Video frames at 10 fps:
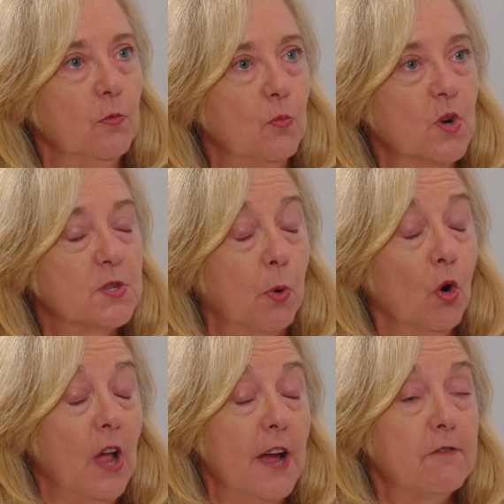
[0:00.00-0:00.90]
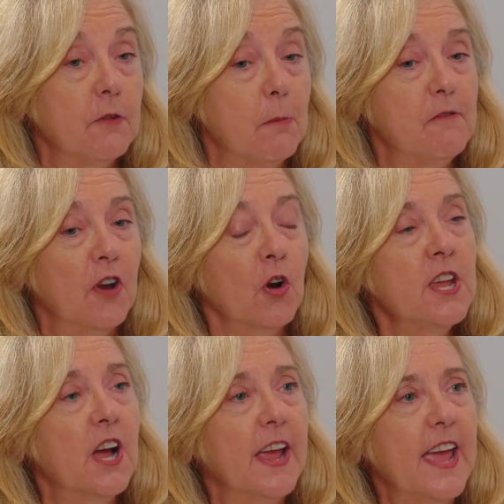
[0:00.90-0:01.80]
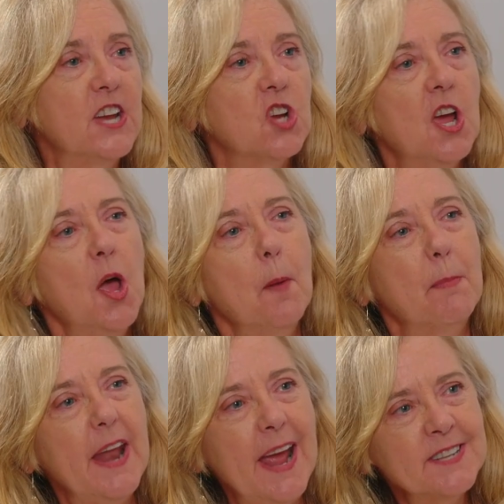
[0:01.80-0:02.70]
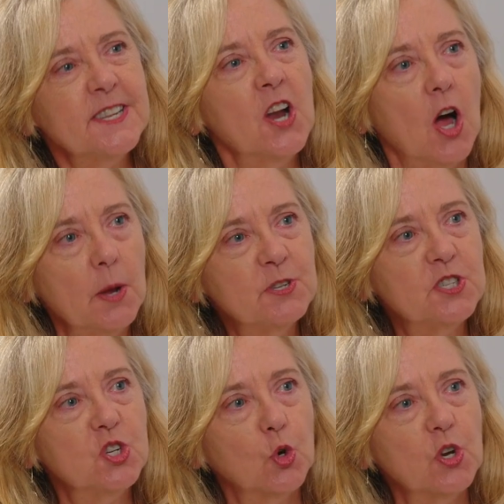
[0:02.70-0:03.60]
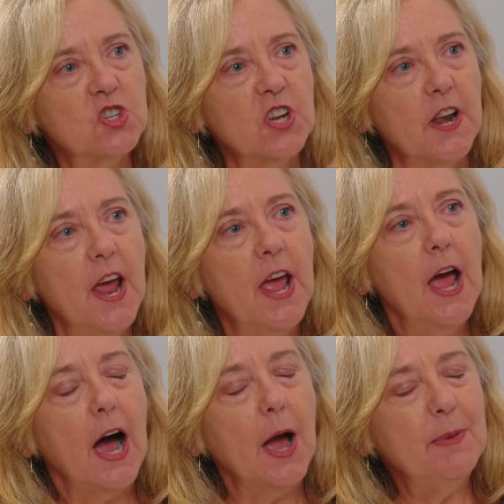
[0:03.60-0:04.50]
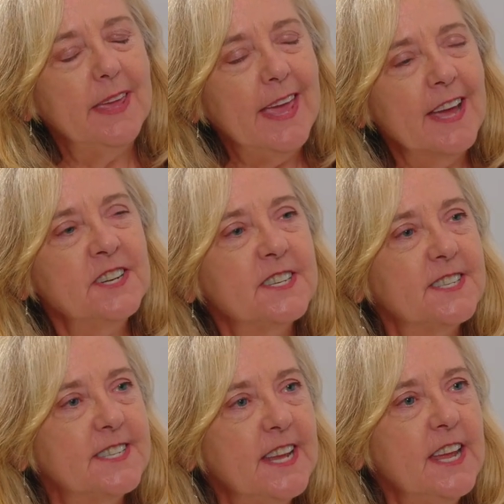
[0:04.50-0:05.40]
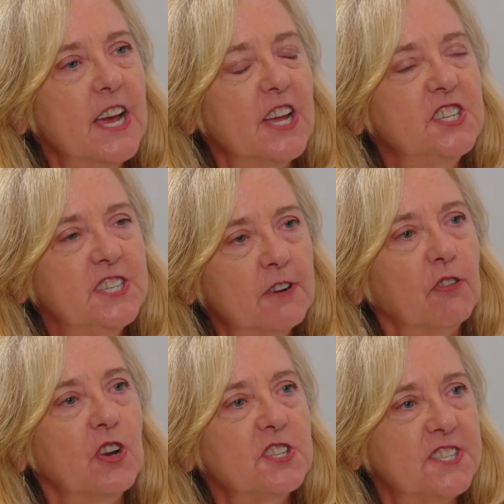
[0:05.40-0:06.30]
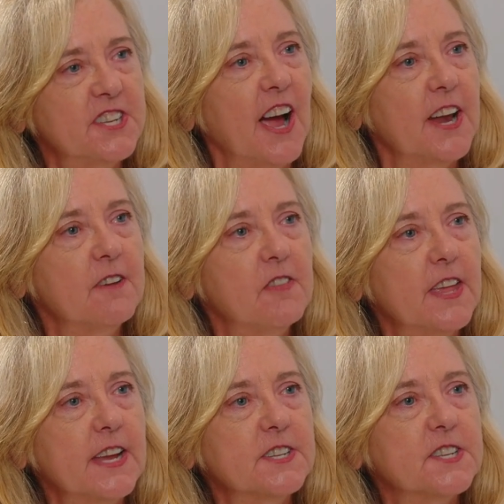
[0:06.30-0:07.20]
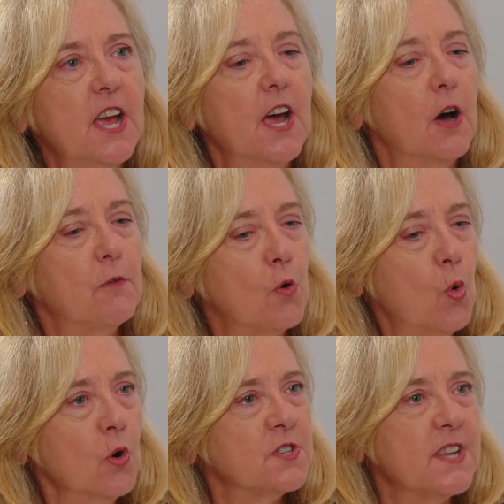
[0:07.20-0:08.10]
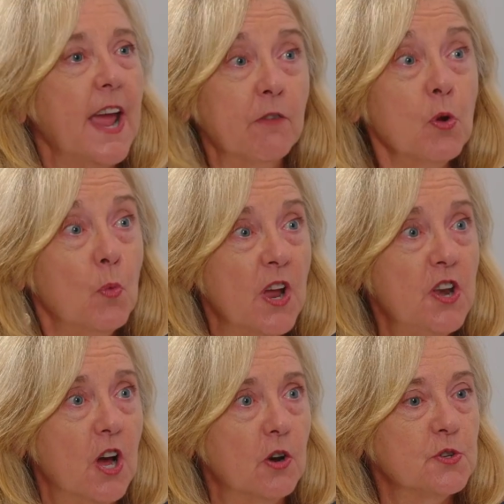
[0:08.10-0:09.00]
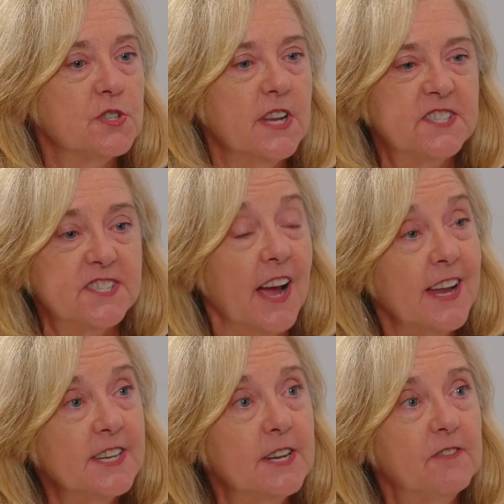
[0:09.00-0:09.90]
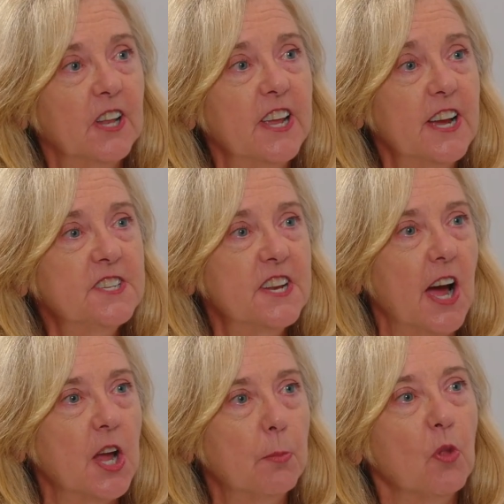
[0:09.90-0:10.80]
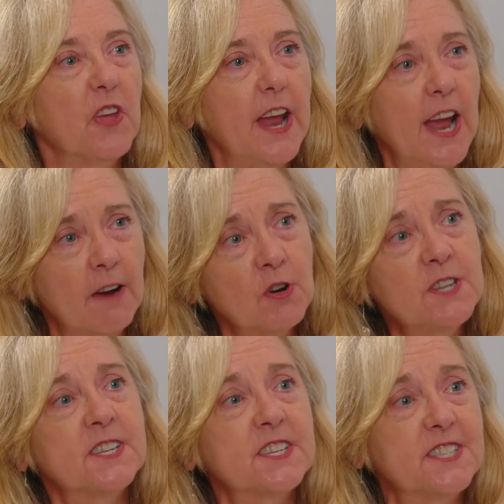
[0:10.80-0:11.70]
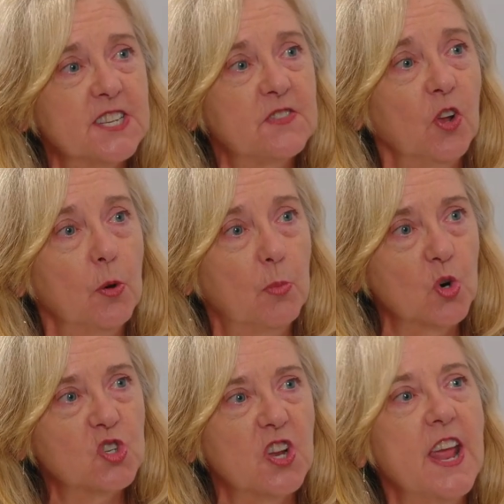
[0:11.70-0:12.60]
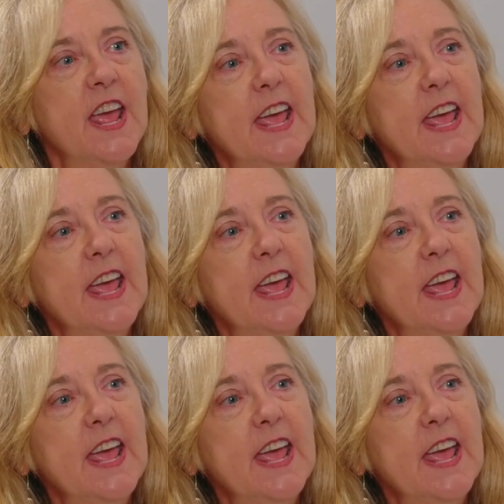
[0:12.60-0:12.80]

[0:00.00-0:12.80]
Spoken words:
was pro-life from a very young age, but as an obstetrician, I began to see a different side of things. Of course, everyone knows, it's scientifically undeniable that every successful abortion